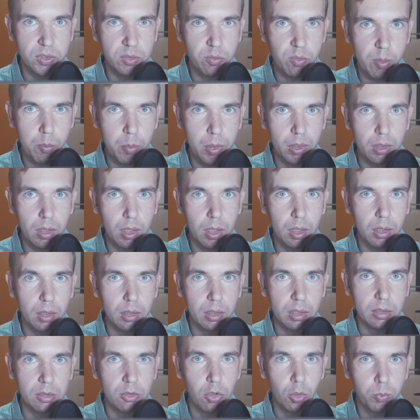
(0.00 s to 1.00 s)
webinar
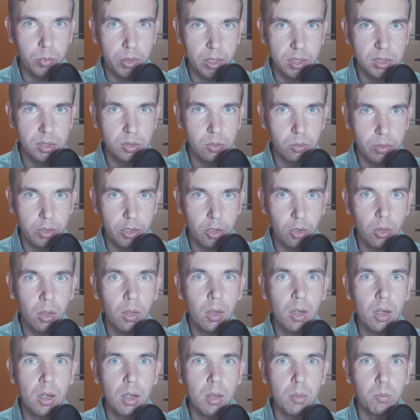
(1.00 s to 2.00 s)
in OBS Studio.
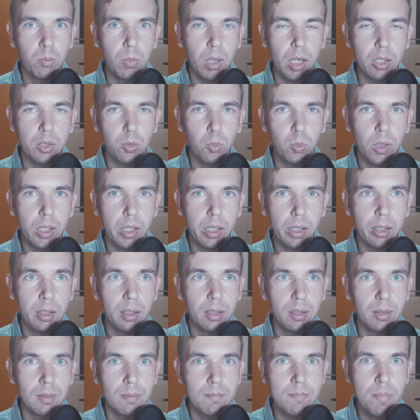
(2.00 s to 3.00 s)
By the way,
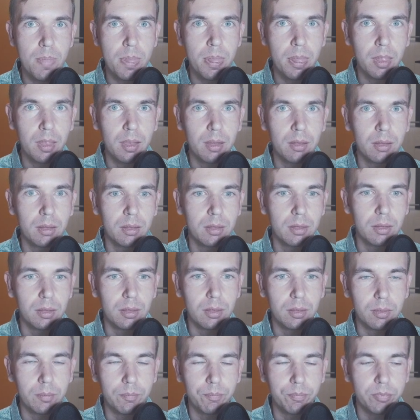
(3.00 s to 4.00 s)

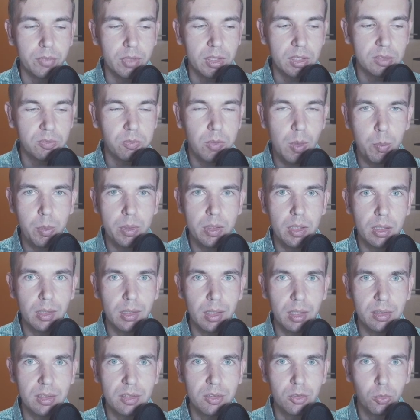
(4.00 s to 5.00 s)
this webinar
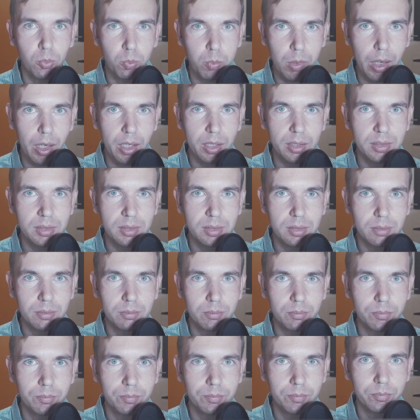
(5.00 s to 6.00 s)
had 2 parts,
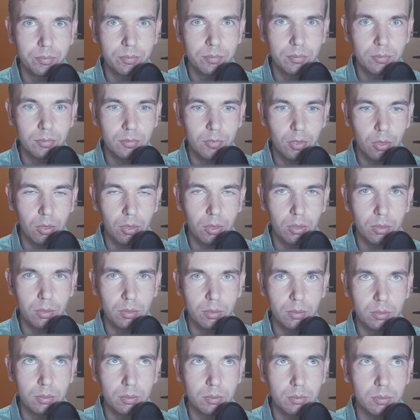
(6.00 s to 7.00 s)

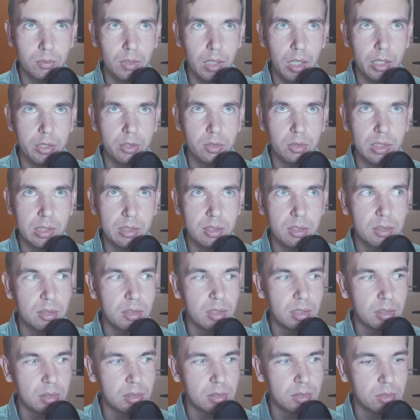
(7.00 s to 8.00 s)
or I did
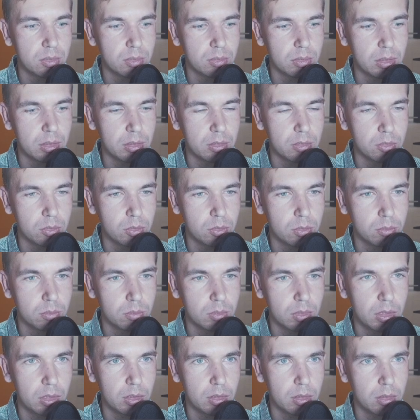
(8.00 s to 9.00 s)
this in
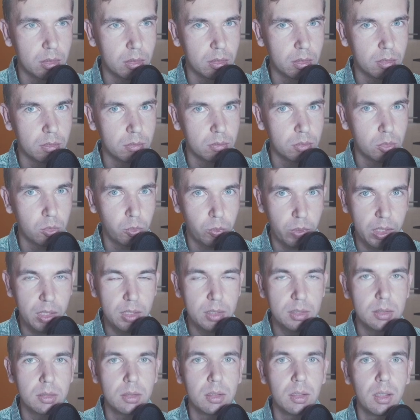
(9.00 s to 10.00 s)
2
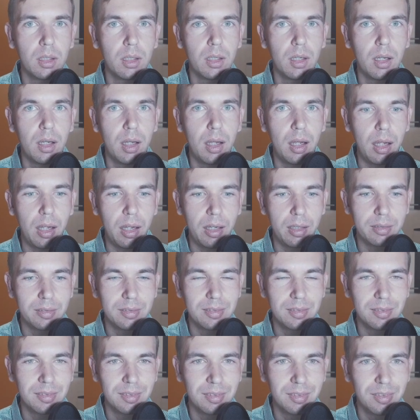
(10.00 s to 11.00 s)
weeks,
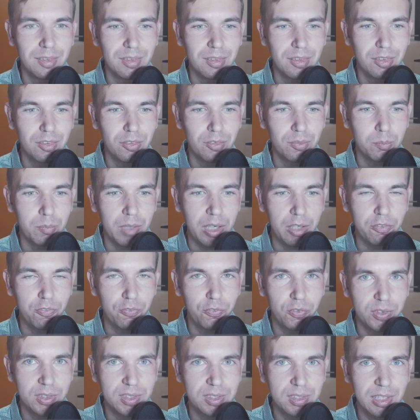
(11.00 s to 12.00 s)
and my
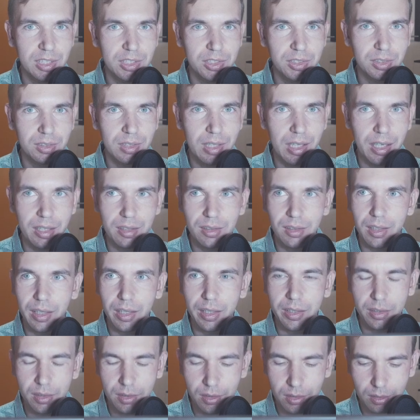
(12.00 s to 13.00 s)
first session had
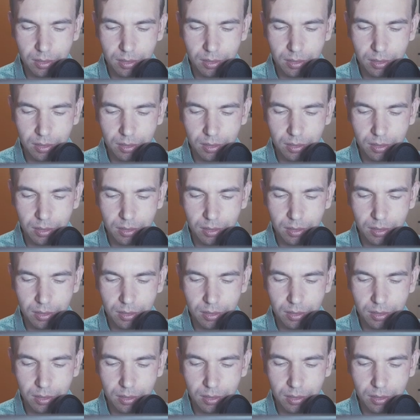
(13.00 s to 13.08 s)
like